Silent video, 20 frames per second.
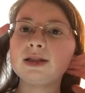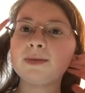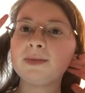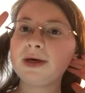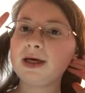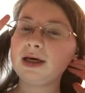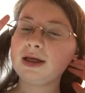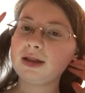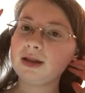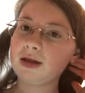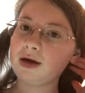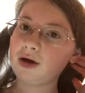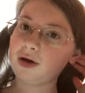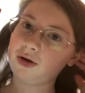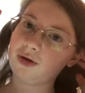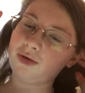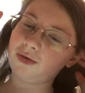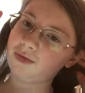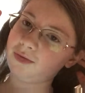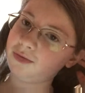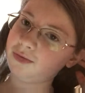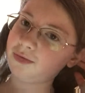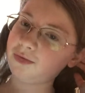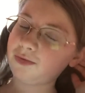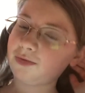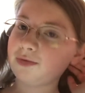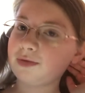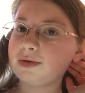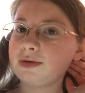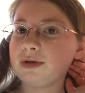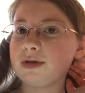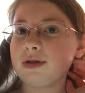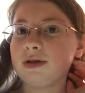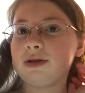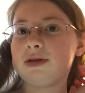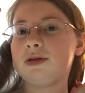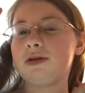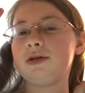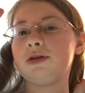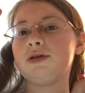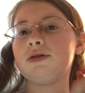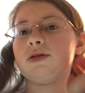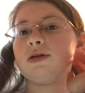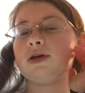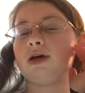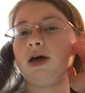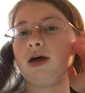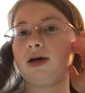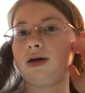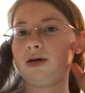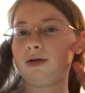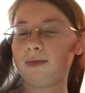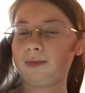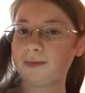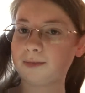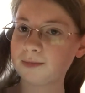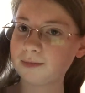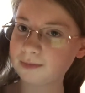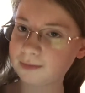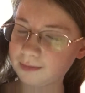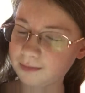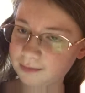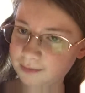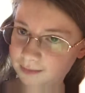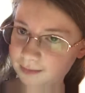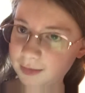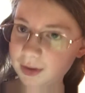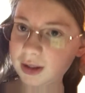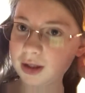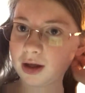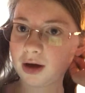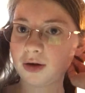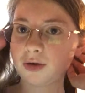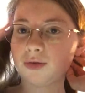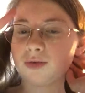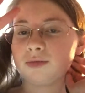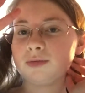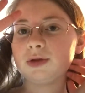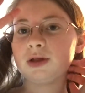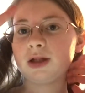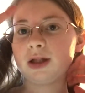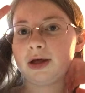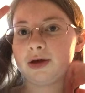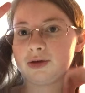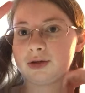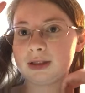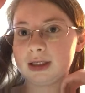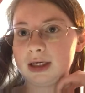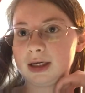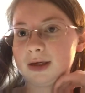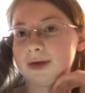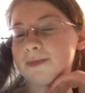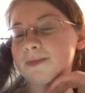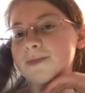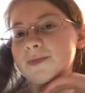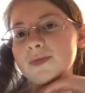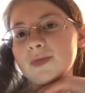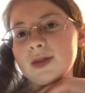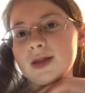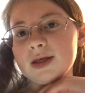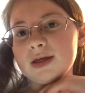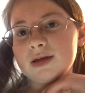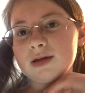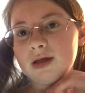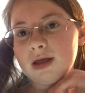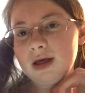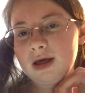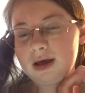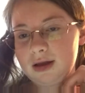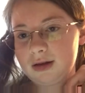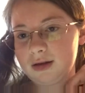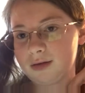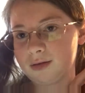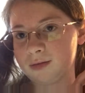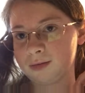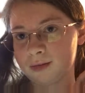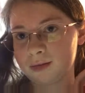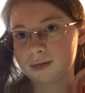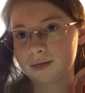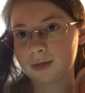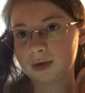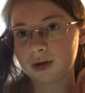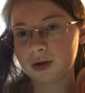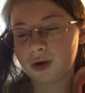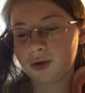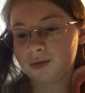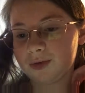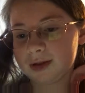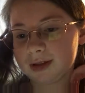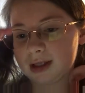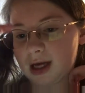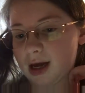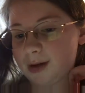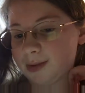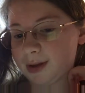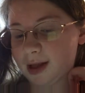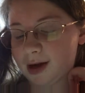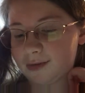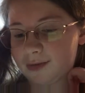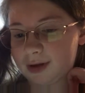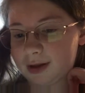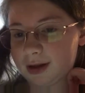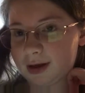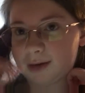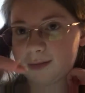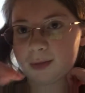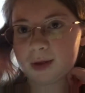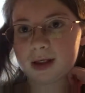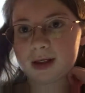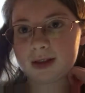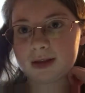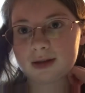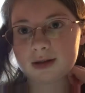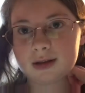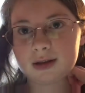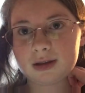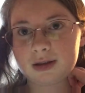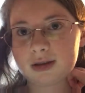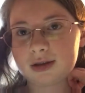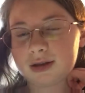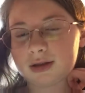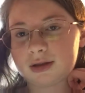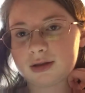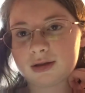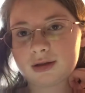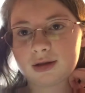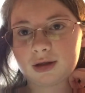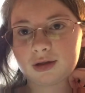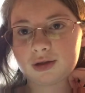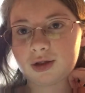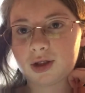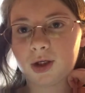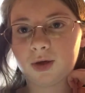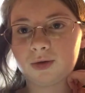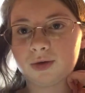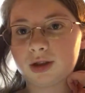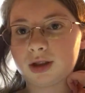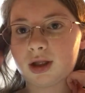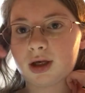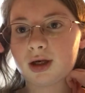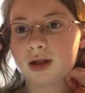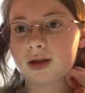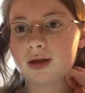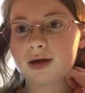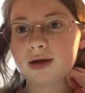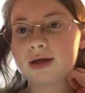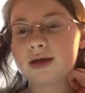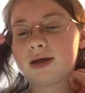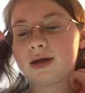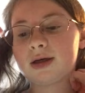meaning of the letter D in Luffy's name and everything, because it's just such a huge thing.